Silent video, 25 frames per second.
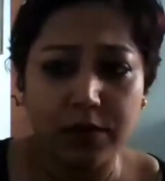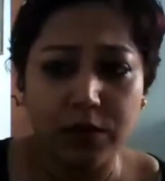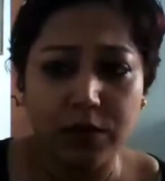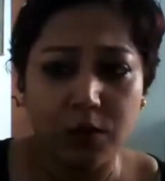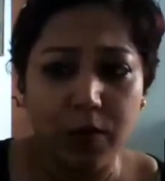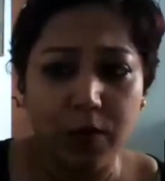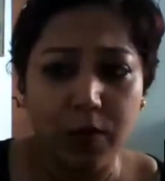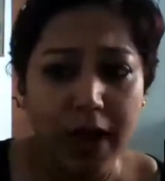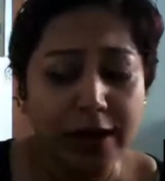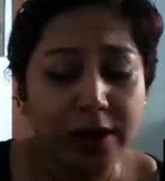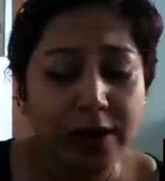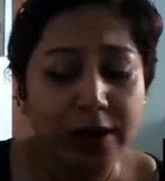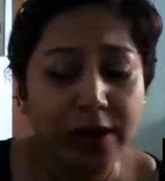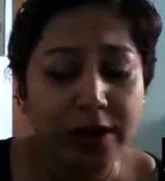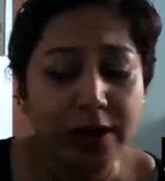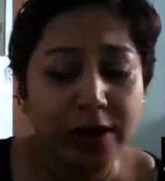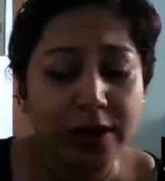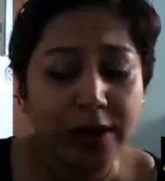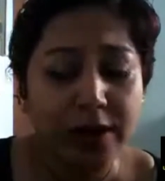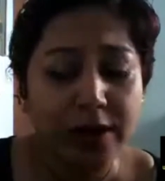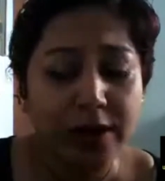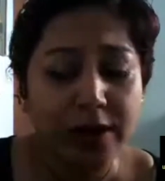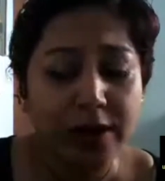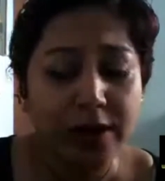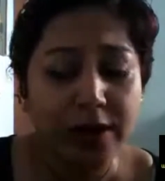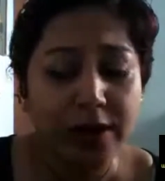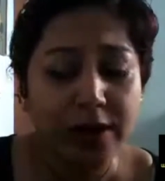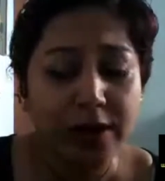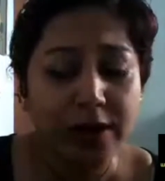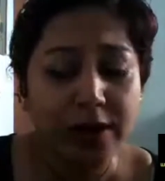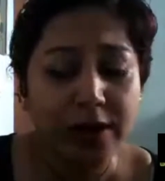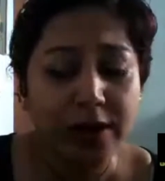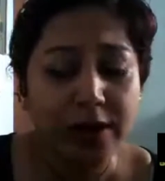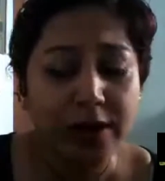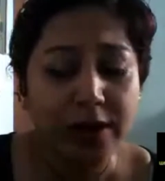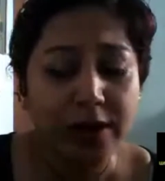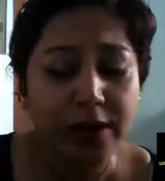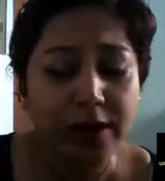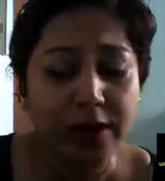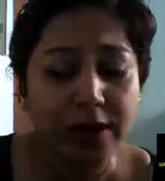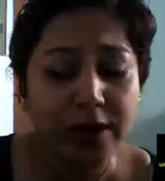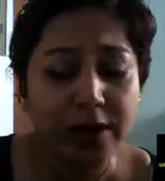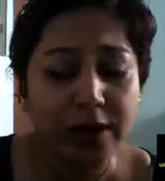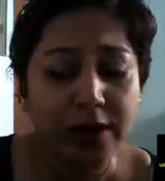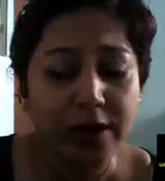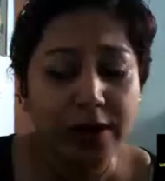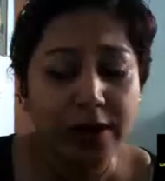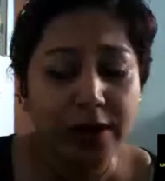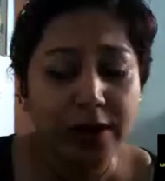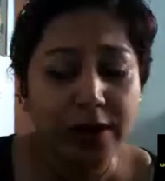one message, if you
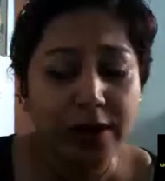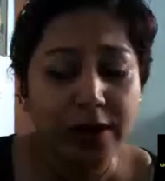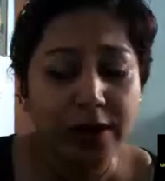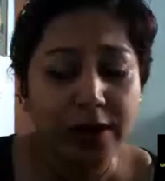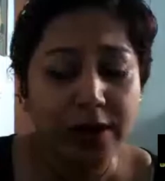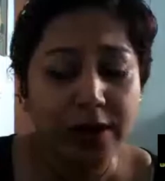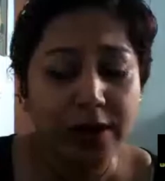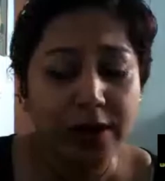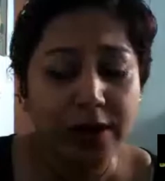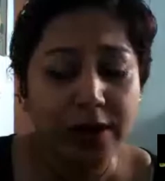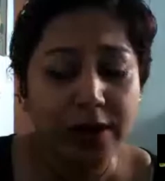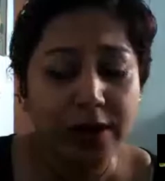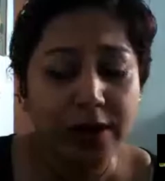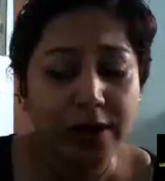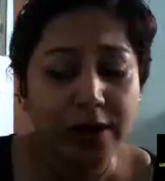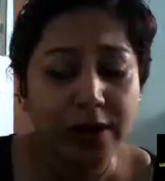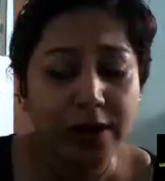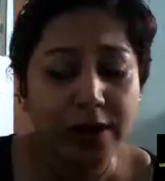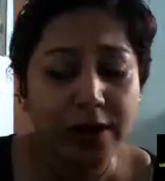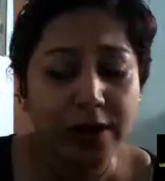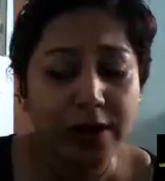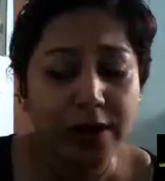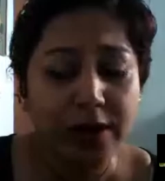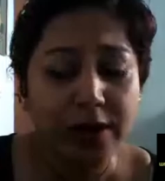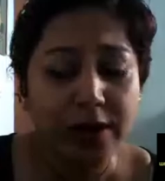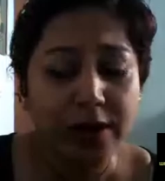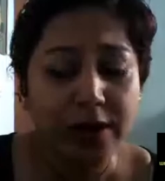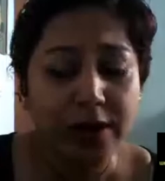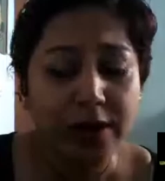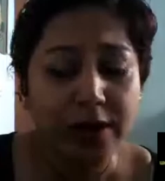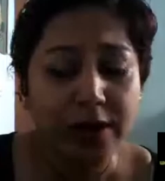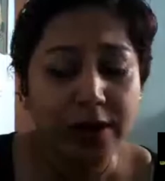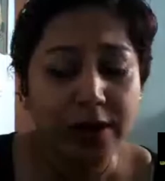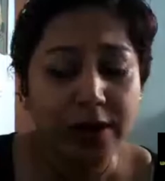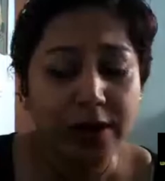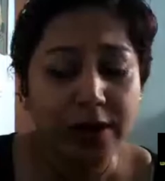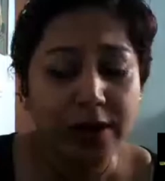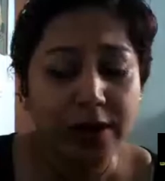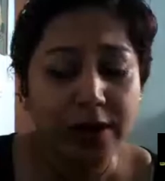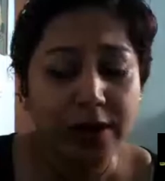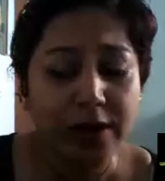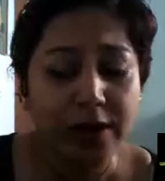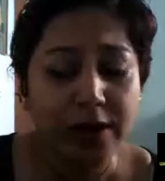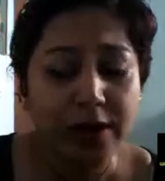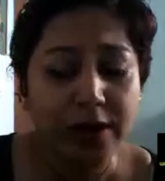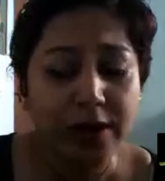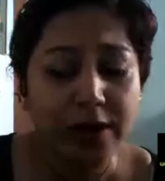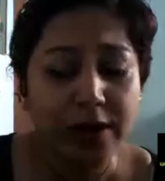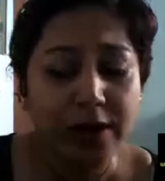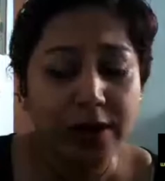had to give one message to the children and
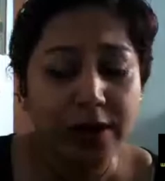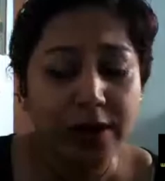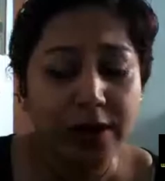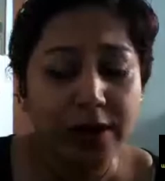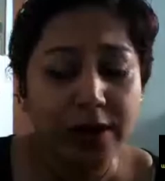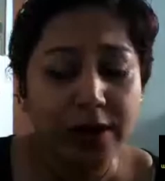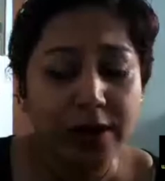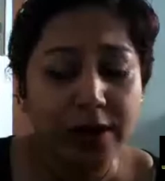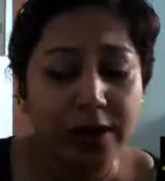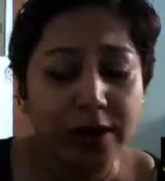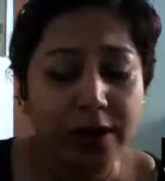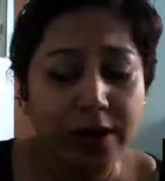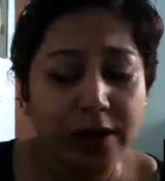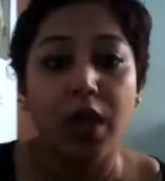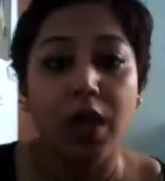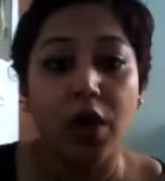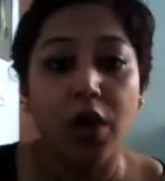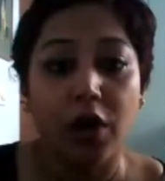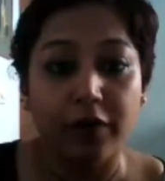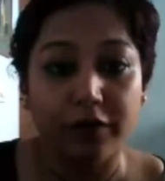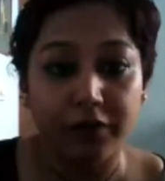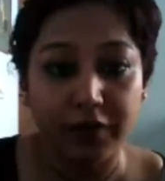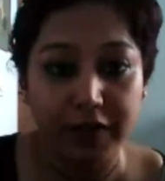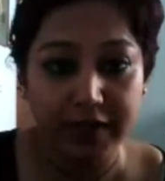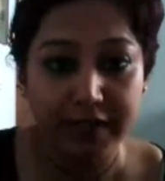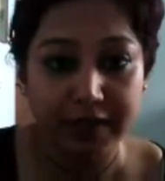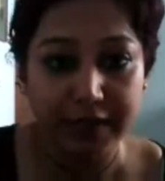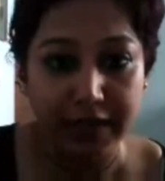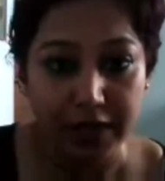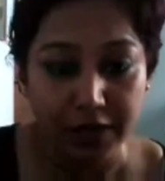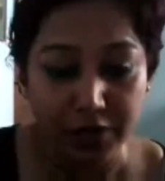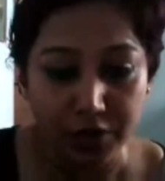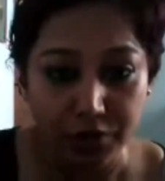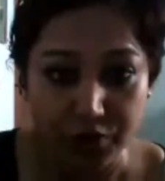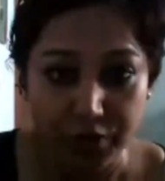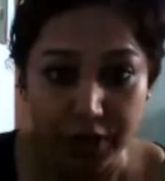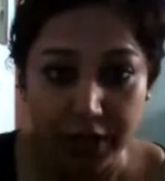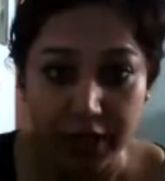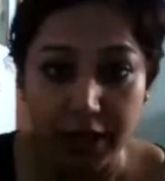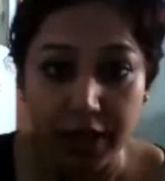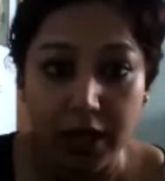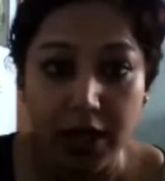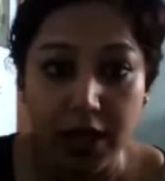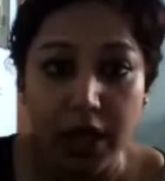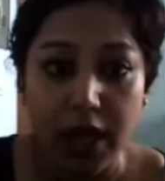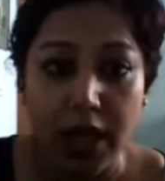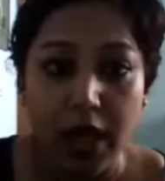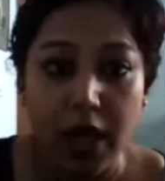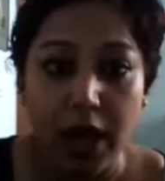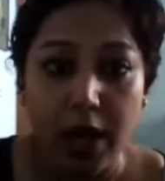the youth of this country
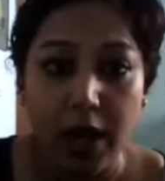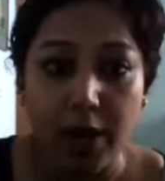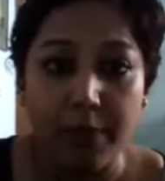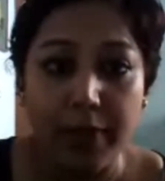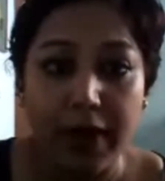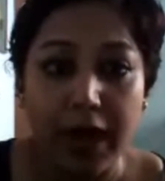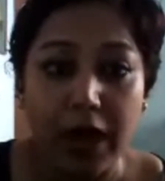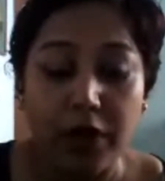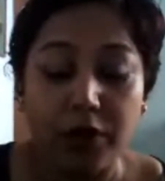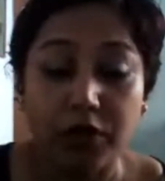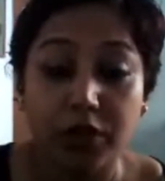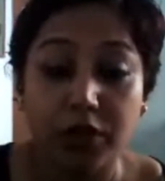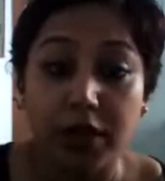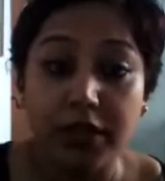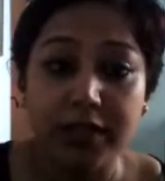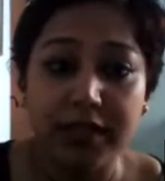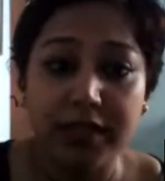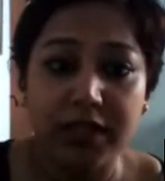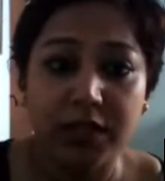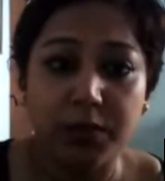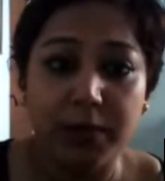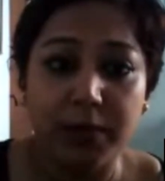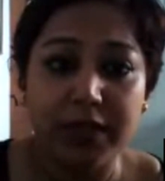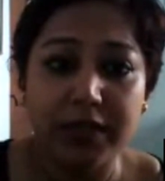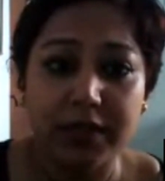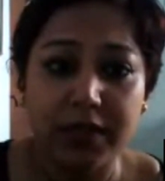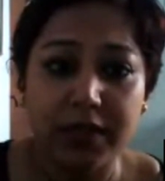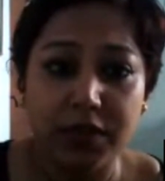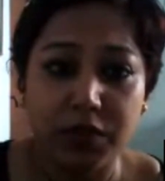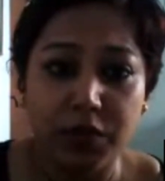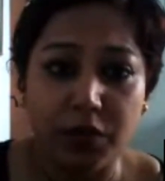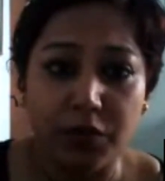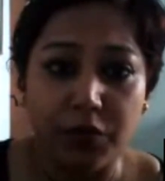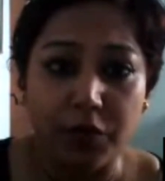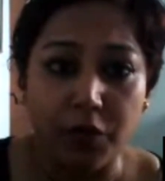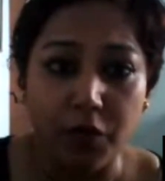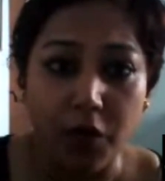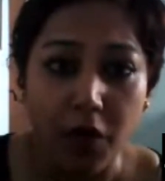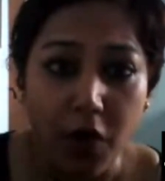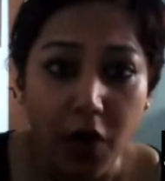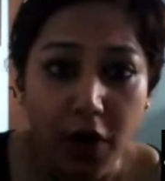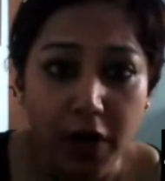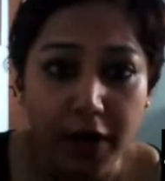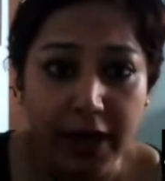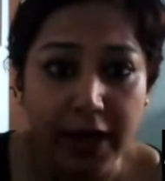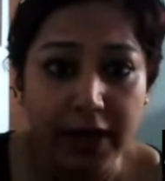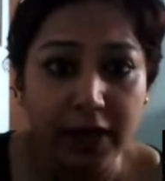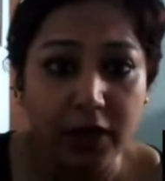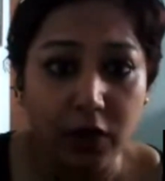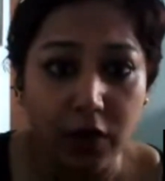about consequences of war
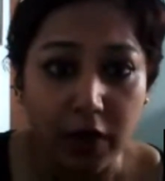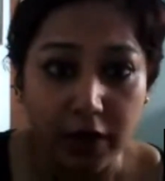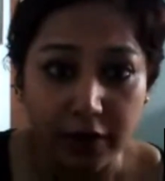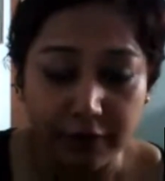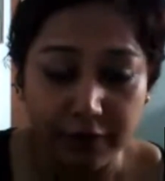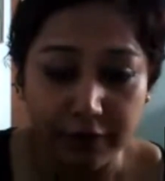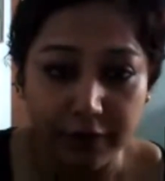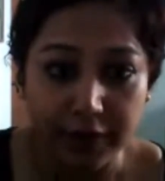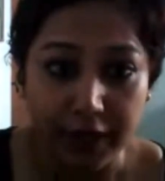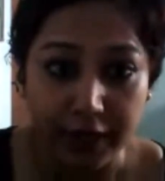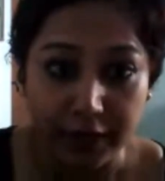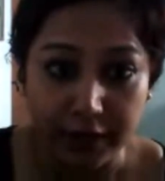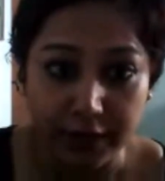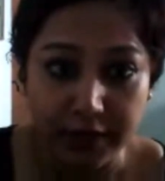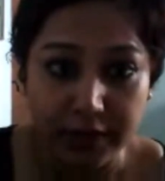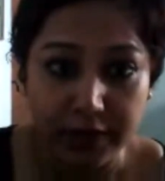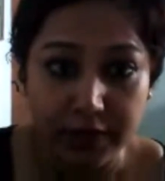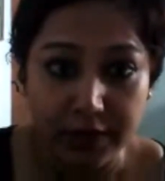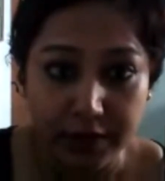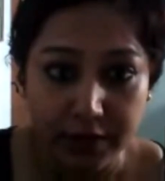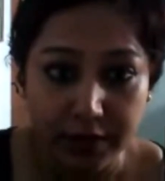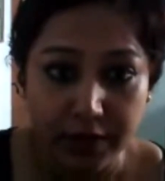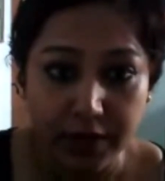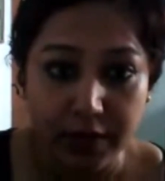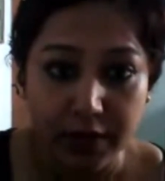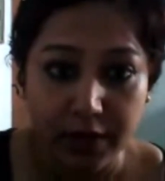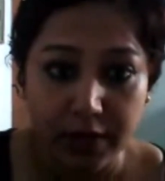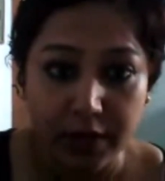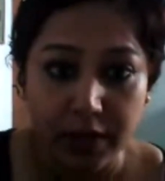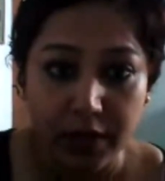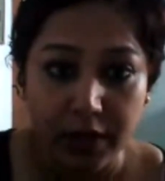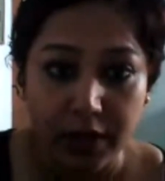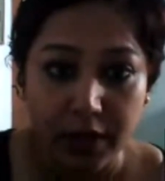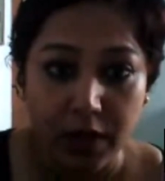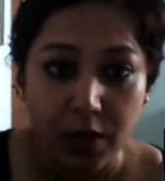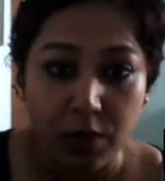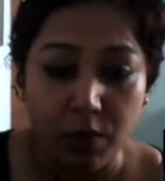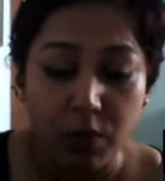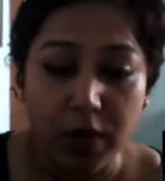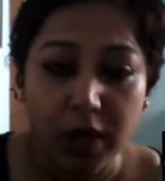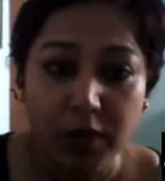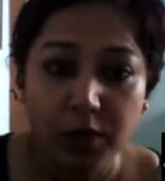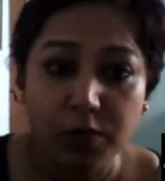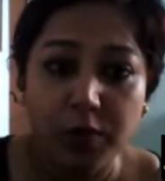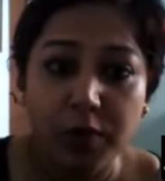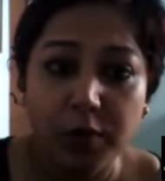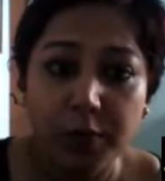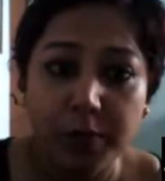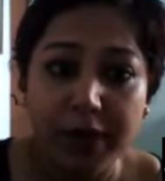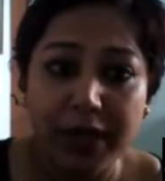and conflict?
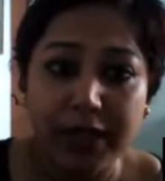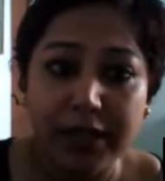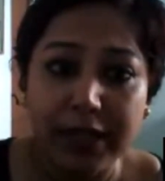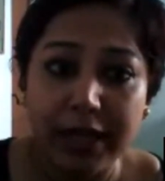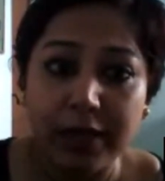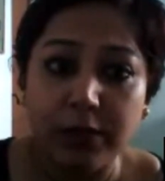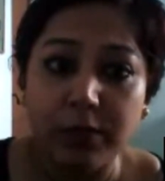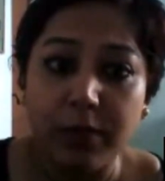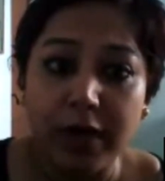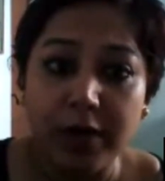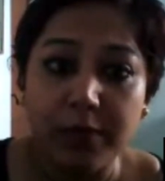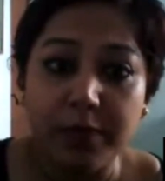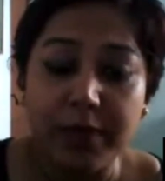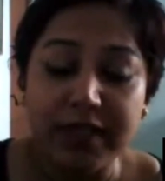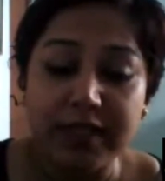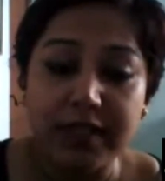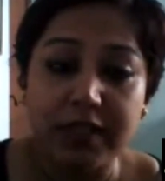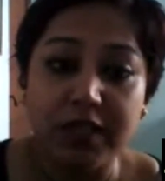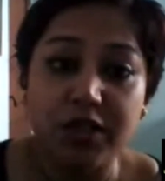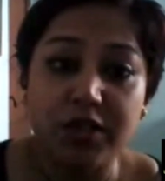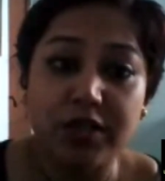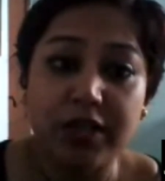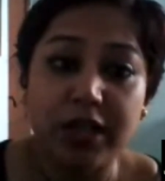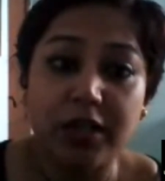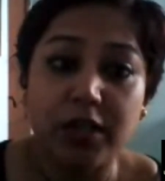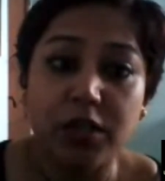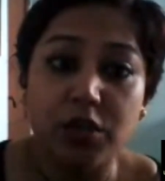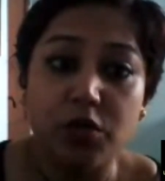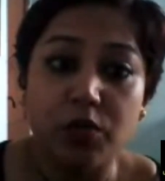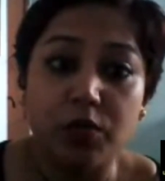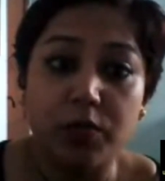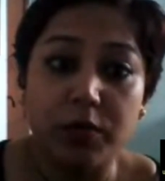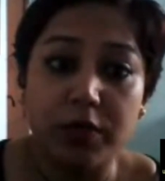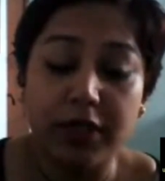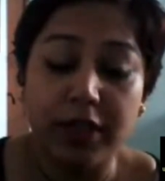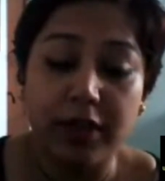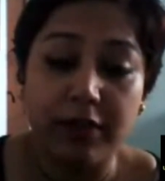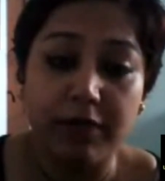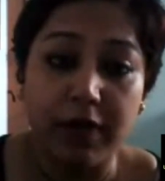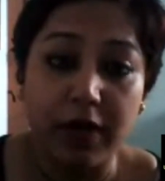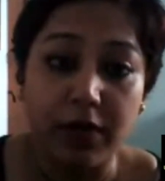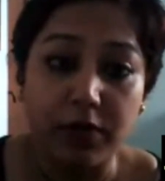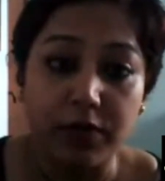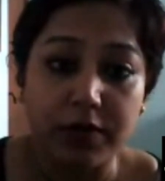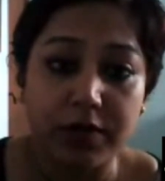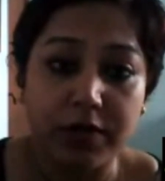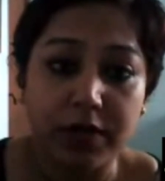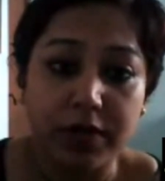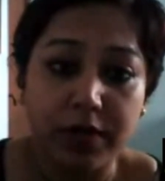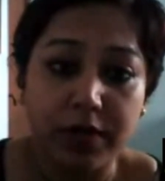What would be that one message that you would give out?